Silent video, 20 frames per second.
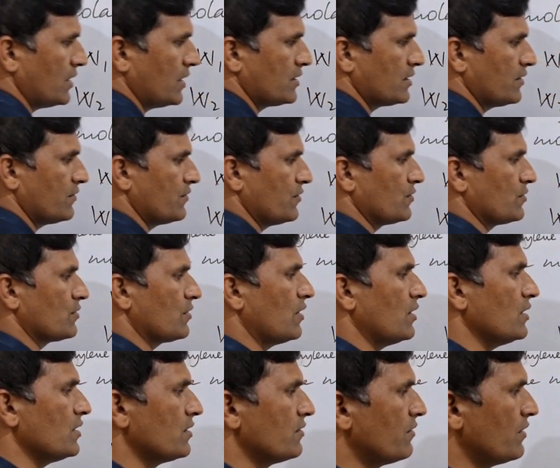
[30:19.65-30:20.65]
just if you
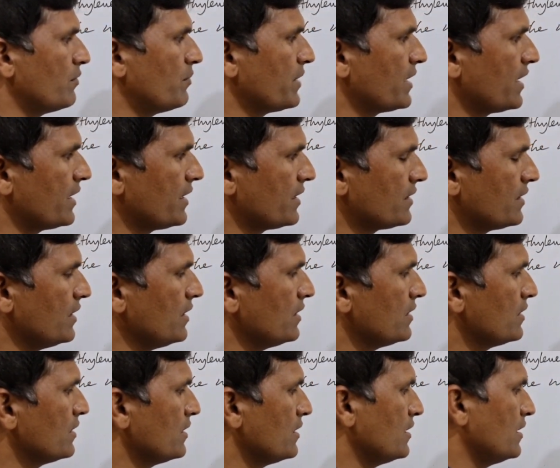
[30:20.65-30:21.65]
solve, you will be getting
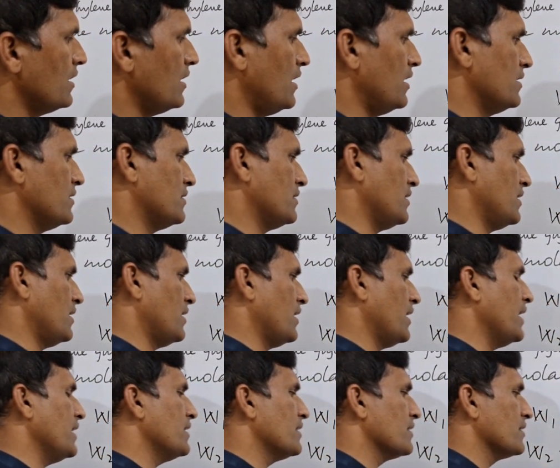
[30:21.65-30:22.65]
the answer,
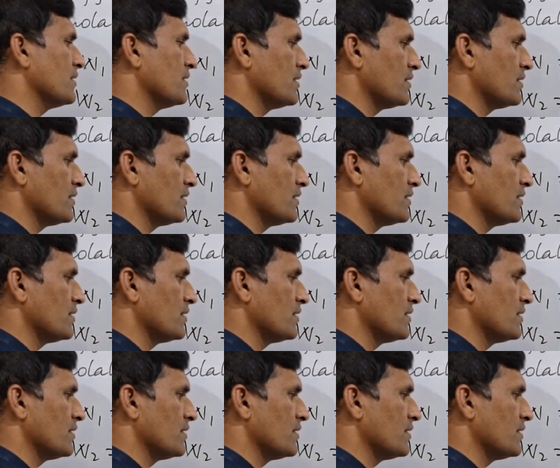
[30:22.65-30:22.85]
right?